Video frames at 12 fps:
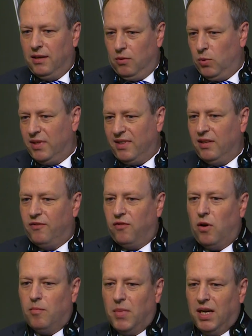Within
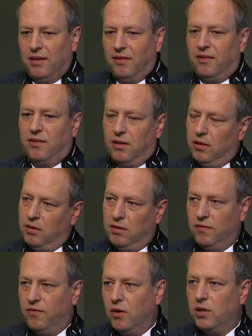4 months,
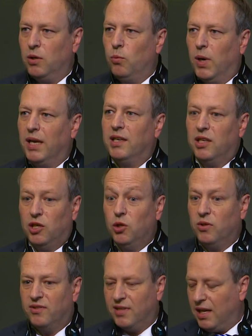41
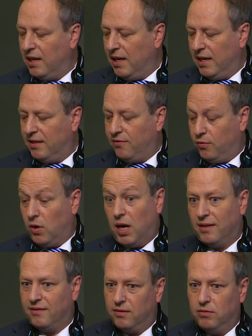new satellites for
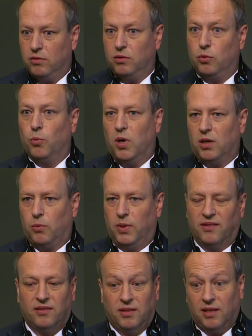us to work
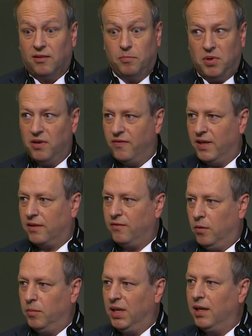with. That's perfect
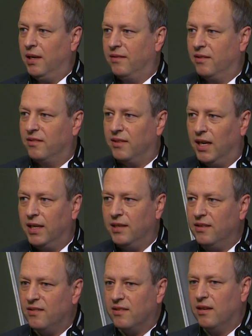for me as a
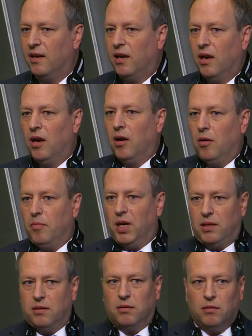scientist,
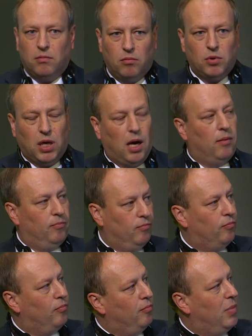but yeah,
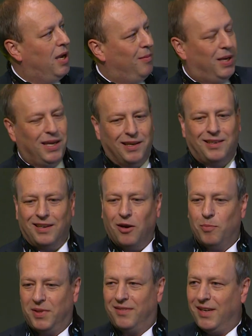maybe it
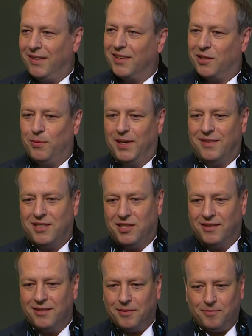opens other
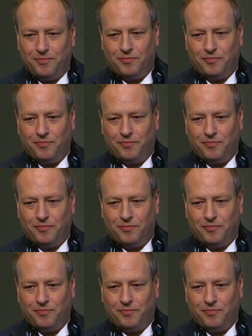questions.